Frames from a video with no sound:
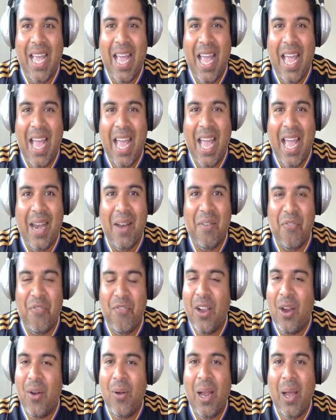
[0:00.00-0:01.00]
and
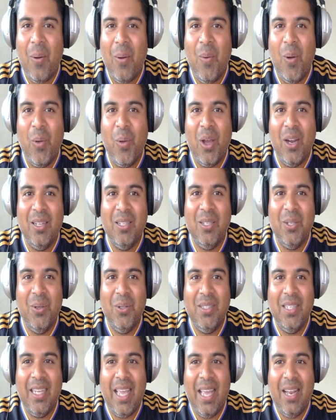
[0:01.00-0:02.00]
figure out what we're going to do
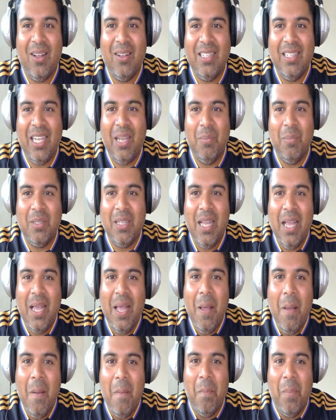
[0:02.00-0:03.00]
to get our teams
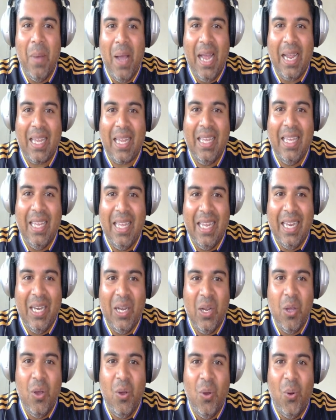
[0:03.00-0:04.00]
back in
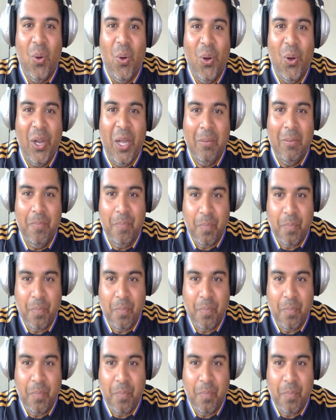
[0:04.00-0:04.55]
order.